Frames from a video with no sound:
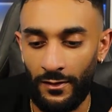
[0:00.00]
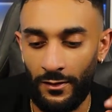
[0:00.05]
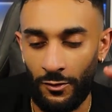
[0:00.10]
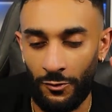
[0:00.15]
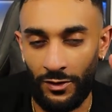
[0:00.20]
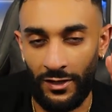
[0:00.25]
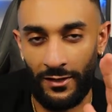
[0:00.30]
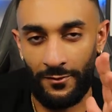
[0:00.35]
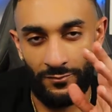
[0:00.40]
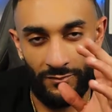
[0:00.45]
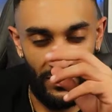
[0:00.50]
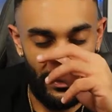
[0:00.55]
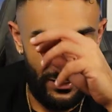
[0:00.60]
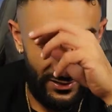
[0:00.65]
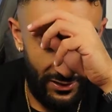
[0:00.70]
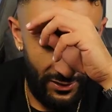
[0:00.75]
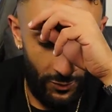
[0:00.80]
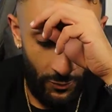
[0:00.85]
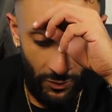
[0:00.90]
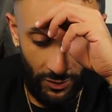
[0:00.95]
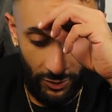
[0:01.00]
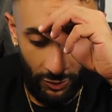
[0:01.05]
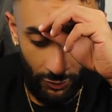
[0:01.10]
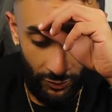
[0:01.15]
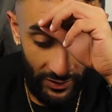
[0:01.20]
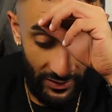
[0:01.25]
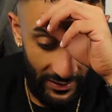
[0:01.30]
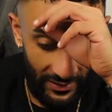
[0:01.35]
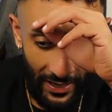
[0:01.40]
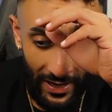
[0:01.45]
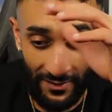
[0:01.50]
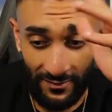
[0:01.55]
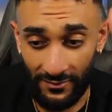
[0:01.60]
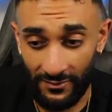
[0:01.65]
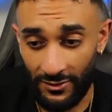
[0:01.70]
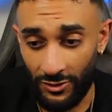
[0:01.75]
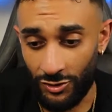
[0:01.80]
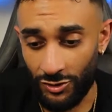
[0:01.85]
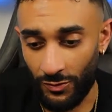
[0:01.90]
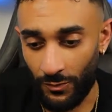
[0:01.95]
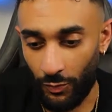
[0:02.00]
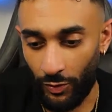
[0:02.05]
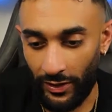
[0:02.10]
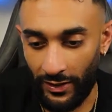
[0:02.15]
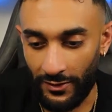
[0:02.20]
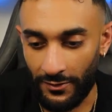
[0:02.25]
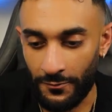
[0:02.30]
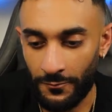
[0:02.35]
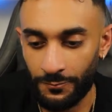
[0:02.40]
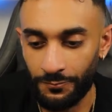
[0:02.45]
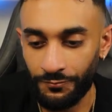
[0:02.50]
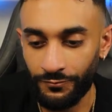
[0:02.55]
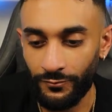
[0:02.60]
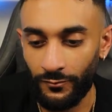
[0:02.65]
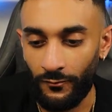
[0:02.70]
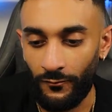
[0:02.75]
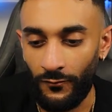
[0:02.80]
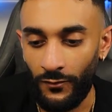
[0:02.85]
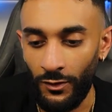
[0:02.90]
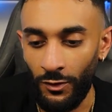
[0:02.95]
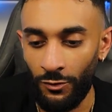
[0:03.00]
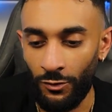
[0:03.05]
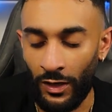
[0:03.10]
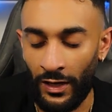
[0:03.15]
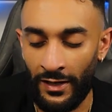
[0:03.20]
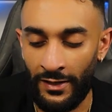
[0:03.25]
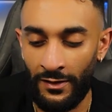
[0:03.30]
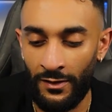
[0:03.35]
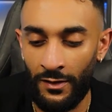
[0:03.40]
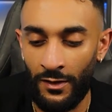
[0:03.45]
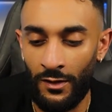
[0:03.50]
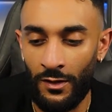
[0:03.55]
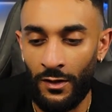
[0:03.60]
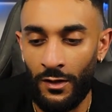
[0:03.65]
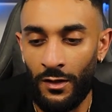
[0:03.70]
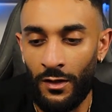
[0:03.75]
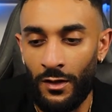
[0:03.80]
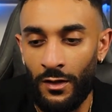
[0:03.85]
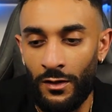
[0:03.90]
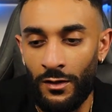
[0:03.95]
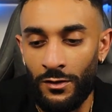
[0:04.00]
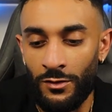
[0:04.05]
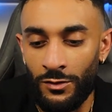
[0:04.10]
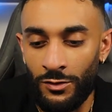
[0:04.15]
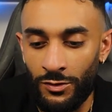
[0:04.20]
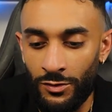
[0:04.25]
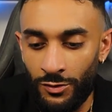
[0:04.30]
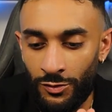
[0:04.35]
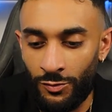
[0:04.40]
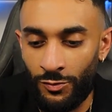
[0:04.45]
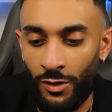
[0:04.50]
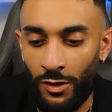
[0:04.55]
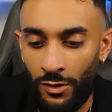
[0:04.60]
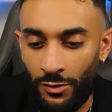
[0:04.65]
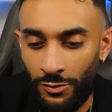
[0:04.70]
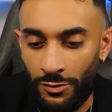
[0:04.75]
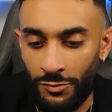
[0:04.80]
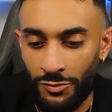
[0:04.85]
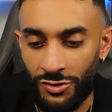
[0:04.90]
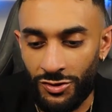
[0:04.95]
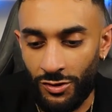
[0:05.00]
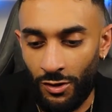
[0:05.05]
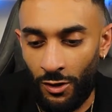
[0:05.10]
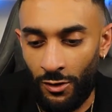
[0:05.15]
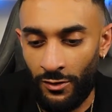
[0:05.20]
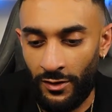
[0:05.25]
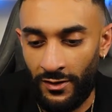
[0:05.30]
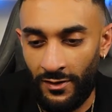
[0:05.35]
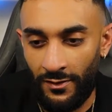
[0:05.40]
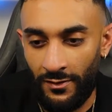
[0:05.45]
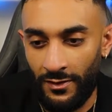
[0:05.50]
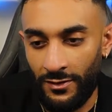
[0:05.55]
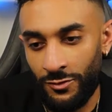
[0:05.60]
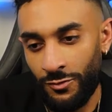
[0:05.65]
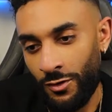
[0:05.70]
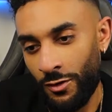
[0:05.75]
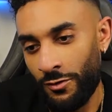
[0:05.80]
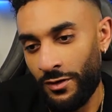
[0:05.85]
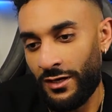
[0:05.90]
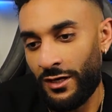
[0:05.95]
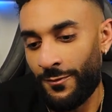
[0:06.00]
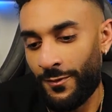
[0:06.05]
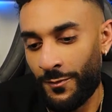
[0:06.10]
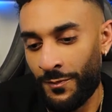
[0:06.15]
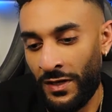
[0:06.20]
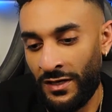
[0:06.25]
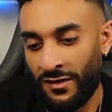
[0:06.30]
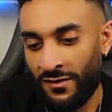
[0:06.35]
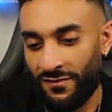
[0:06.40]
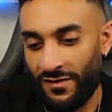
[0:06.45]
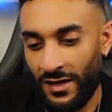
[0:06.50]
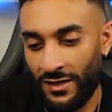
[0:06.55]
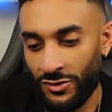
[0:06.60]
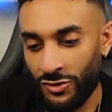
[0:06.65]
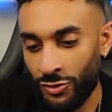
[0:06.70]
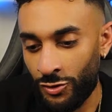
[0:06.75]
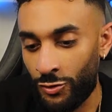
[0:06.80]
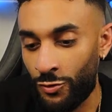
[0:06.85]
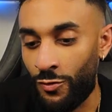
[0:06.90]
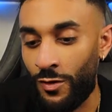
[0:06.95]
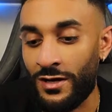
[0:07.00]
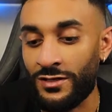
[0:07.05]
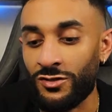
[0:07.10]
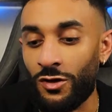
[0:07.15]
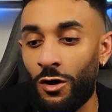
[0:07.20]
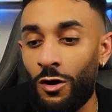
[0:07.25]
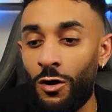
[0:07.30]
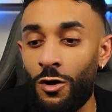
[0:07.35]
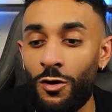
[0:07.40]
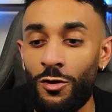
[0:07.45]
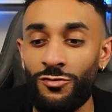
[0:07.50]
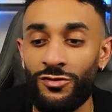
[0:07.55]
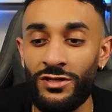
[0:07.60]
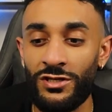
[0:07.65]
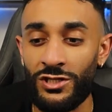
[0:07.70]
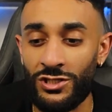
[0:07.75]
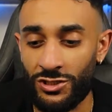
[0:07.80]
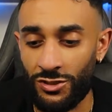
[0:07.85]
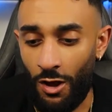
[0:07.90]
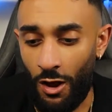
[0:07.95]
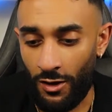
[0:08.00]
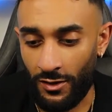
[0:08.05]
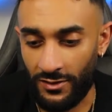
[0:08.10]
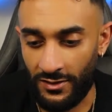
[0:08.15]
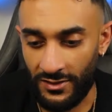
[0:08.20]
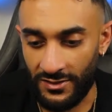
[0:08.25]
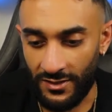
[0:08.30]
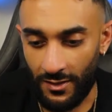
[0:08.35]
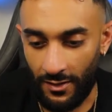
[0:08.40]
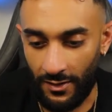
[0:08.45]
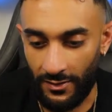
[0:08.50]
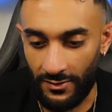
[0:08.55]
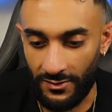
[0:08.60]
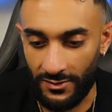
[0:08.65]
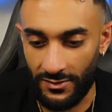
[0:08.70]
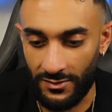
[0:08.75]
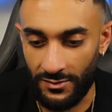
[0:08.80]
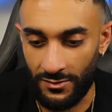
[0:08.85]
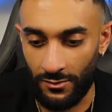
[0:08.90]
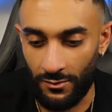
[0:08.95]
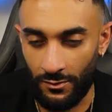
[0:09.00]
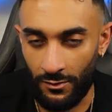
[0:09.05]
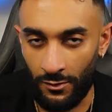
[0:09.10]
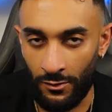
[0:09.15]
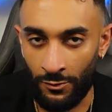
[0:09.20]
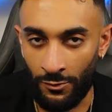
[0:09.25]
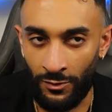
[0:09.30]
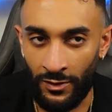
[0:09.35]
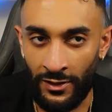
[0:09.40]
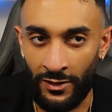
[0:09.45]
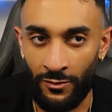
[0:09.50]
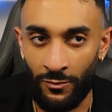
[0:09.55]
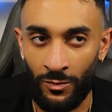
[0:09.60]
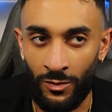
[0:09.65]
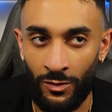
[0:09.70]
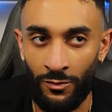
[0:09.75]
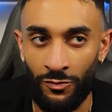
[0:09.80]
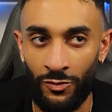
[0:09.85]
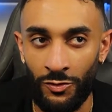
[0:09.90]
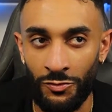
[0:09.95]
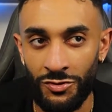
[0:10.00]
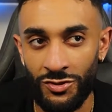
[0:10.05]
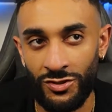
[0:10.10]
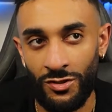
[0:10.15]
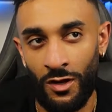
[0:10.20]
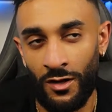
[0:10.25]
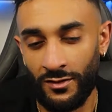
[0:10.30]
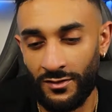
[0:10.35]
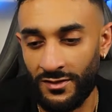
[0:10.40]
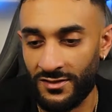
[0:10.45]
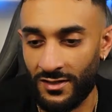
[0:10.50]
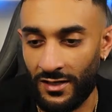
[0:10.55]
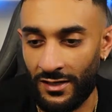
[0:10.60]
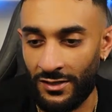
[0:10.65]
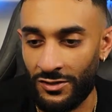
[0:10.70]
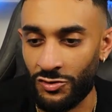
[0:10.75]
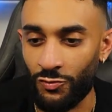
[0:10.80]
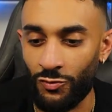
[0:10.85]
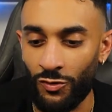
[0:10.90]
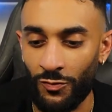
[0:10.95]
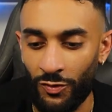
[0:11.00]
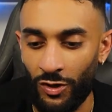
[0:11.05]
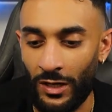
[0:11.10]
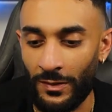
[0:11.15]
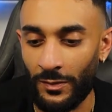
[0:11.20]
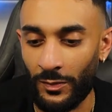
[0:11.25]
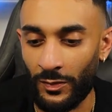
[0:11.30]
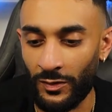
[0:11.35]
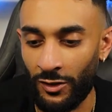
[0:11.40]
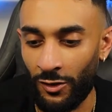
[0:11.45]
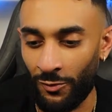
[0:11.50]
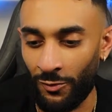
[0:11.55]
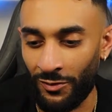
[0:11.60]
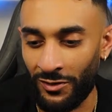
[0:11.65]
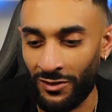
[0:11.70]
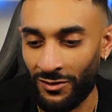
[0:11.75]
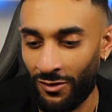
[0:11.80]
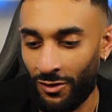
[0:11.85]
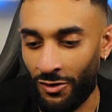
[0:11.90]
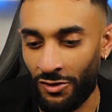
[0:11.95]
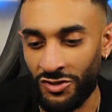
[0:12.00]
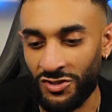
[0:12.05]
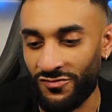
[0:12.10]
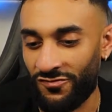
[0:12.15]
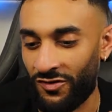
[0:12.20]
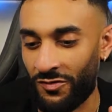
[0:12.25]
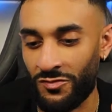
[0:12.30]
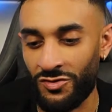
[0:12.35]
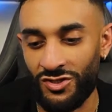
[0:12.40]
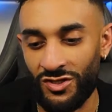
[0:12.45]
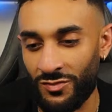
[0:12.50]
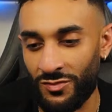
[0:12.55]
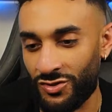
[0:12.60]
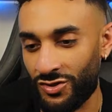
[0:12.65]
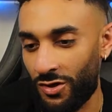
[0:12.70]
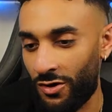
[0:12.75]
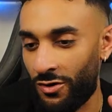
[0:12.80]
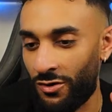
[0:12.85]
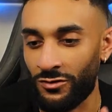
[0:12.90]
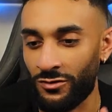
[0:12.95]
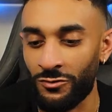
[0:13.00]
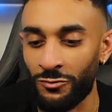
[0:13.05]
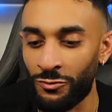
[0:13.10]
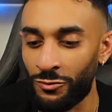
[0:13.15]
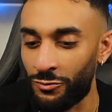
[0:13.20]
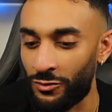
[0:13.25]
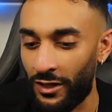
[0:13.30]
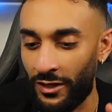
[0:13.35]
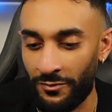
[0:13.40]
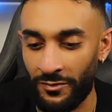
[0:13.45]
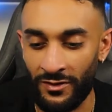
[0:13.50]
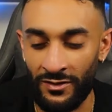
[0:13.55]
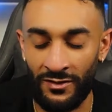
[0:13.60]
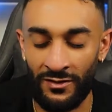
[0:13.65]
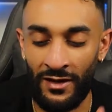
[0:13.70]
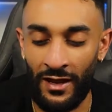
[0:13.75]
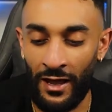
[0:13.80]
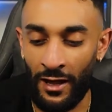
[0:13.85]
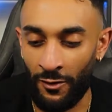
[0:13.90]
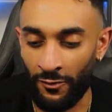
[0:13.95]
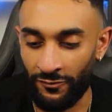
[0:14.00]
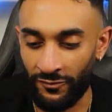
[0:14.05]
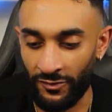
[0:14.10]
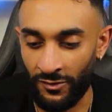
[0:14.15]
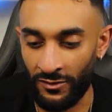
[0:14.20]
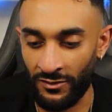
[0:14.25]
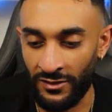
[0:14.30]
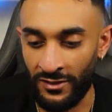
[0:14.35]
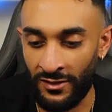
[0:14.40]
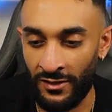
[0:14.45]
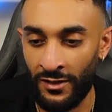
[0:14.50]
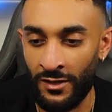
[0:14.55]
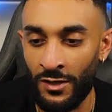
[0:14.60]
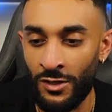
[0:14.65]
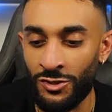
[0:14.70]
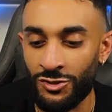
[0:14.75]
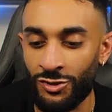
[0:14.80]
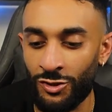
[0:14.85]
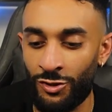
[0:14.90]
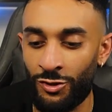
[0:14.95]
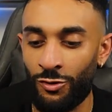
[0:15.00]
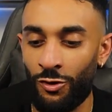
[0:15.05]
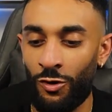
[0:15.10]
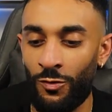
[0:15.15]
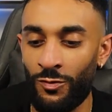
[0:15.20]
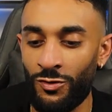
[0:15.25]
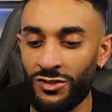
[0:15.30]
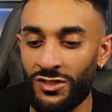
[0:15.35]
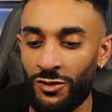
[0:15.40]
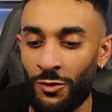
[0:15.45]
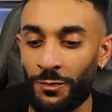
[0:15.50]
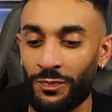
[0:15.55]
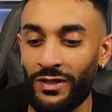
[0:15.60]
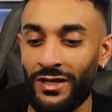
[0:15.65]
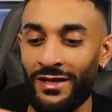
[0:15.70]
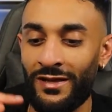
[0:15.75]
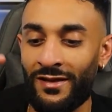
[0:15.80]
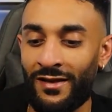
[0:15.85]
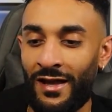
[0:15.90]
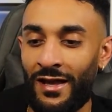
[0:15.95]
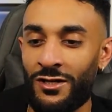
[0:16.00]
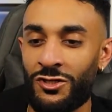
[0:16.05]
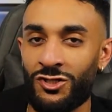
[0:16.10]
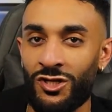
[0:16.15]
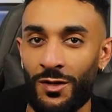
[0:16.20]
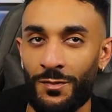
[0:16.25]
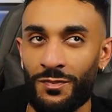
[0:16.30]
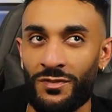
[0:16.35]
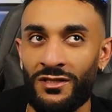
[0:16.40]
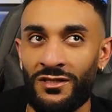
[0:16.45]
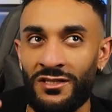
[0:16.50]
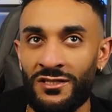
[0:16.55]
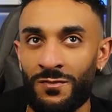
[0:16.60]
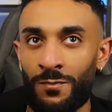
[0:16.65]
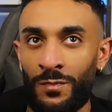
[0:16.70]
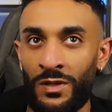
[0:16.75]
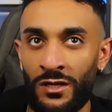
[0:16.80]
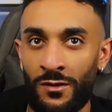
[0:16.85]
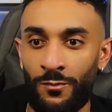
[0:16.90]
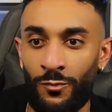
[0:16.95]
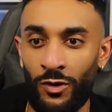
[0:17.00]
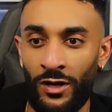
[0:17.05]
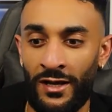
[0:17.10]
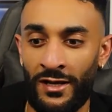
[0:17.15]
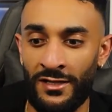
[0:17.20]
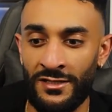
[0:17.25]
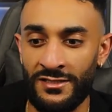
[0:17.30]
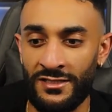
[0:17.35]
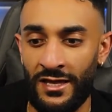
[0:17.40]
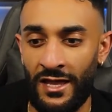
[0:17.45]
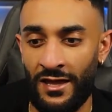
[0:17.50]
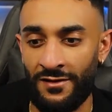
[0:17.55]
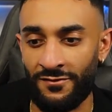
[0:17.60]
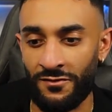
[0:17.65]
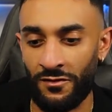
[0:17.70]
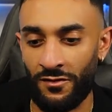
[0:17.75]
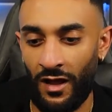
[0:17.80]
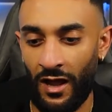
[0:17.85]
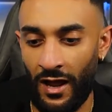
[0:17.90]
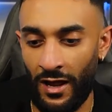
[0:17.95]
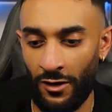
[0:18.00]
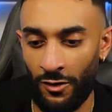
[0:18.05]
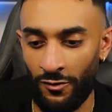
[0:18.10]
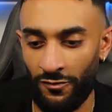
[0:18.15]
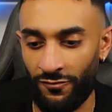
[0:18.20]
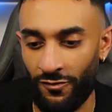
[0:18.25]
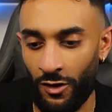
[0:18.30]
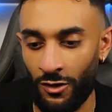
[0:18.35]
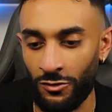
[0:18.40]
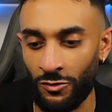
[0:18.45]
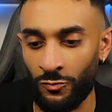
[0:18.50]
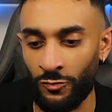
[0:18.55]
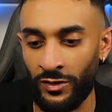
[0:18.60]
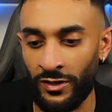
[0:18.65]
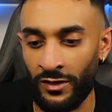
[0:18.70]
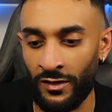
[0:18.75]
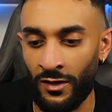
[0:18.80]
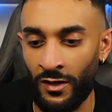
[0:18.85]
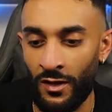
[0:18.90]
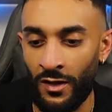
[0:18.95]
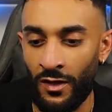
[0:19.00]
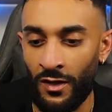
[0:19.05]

okay, let's say you want to create an athleisure brand, right? You start it, and you go hit up a manufacturer who has all these stock designs. All right, well, those stock designs were probably already launched from Gymshark, Lululemon, Alpha, Elite. So you're playing catch up to these big brands that have a higher following,